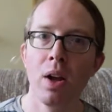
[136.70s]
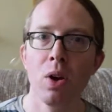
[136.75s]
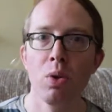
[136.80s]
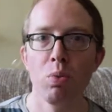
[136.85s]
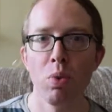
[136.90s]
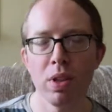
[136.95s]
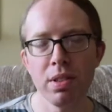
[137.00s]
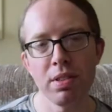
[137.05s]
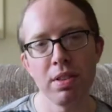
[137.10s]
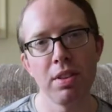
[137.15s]

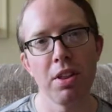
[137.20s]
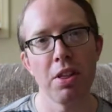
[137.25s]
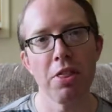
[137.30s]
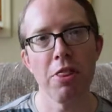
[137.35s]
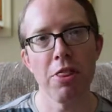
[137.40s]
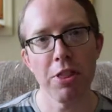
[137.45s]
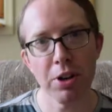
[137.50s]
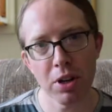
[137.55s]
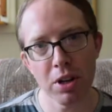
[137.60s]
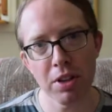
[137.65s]
What's the
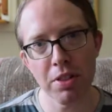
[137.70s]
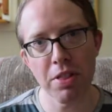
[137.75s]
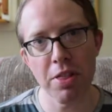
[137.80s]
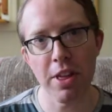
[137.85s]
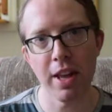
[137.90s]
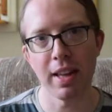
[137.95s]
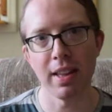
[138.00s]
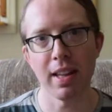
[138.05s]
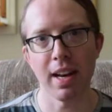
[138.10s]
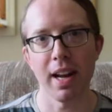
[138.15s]
third
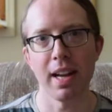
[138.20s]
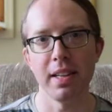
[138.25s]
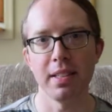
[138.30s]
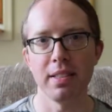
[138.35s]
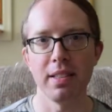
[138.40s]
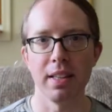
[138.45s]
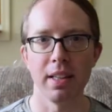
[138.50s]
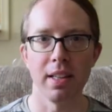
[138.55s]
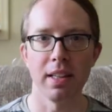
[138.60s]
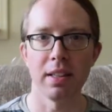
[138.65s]
thing that I
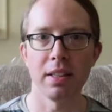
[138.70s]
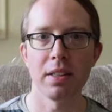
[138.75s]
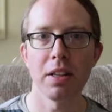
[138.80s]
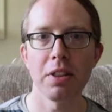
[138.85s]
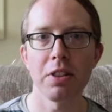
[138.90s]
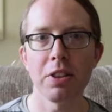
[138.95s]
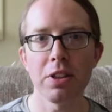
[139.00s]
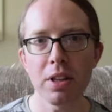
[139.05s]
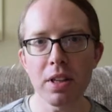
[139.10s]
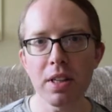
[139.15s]
see? The
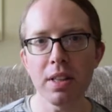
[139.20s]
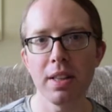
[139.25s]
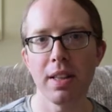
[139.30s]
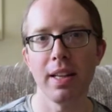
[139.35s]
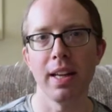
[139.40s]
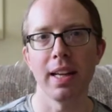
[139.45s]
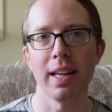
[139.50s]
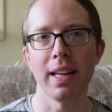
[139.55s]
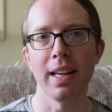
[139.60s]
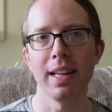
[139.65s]
third
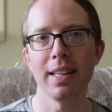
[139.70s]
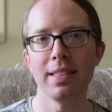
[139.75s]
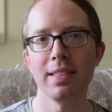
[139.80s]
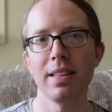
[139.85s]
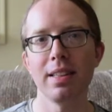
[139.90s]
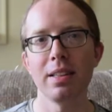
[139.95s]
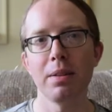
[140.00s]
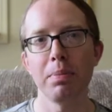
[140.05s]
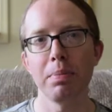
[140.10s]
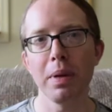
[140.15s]
thing is
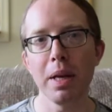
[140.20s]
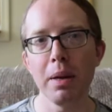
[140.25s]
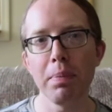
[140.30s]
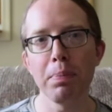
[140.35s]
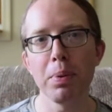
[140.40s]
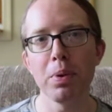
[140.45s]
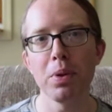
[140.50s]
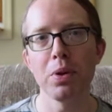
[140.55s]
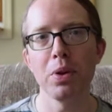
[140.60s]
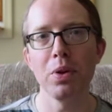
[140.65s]
that the
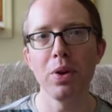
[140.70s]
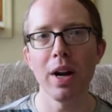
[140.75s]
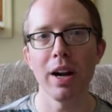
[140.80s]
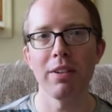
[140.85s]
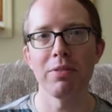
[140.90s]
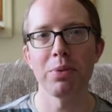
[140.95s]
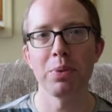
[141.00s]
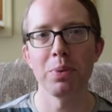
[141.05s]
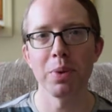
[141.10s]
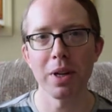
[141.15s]
people who
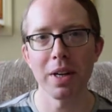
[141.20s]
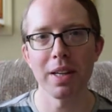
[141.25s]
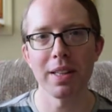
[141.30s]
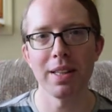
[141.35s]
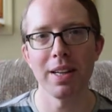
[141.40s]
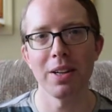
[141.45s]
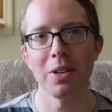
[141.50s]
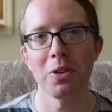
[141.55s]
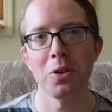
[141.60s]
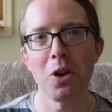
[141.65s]
have worked
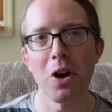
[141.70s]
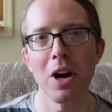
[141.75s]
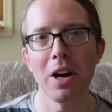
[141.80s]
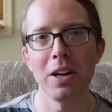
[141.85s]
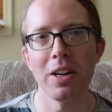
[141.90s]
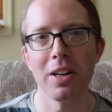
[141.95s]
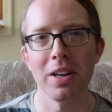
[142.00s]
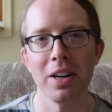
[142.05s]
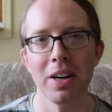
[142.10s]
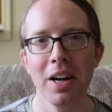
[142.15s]
there
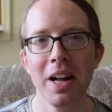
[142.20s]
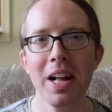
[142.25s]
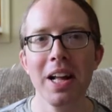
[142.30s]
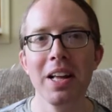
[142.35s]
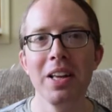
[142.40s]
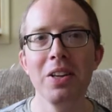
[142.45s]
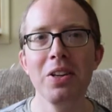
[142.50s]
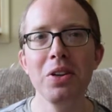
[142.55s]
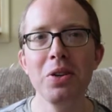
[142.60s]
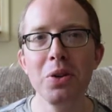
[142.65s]
longer
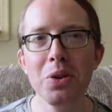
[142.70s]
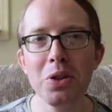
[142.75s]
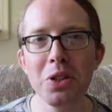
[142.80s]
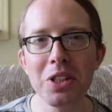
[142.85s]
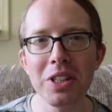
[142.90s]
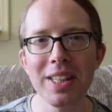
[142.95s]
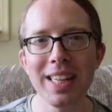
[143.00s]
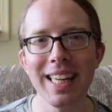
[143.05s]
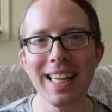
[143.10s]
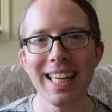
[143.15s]

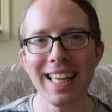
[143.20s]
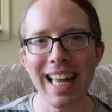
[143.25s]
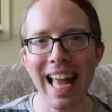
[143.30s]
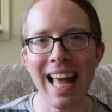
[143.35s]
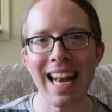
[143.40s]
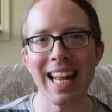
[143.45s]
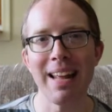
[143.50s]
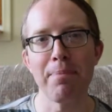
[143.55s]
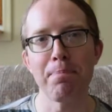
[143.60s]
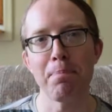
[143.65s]
usually
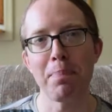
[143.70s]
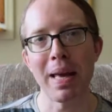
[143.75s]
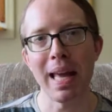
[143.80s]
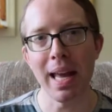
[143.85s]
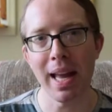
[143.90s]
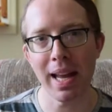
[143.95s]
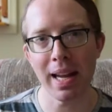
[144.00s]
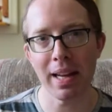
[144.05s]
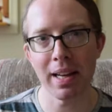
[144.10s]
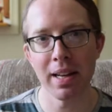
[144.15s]
get a
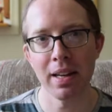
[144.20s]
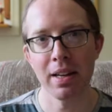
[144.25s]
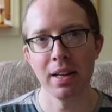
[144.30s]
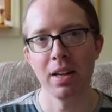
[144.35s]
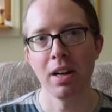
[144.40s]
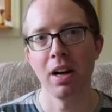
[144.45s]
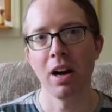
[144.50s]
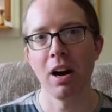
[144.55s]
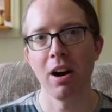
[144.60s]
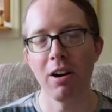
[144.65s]
pick
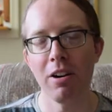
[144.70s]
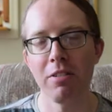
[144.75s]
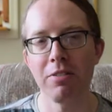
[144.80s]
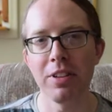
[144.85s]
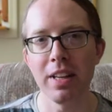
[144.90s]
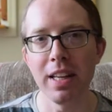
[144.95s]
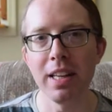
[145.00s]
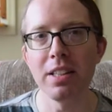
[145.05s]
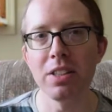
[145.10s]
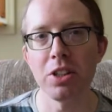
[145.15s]

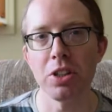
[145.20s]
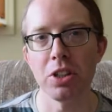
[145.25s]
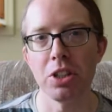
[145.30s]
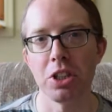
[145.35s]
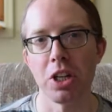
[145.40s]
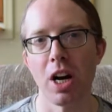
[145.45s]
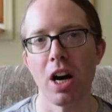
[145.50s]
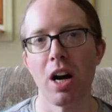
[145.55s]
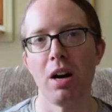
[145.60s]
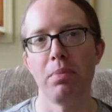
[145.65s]
of easier
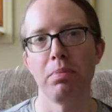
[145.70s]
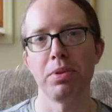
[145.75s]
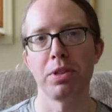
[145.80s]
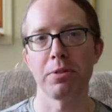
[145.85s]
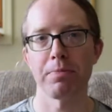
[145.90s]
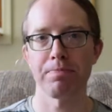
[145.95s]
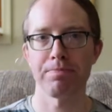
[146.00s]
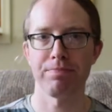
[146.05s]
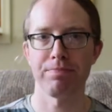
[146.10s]
jobs.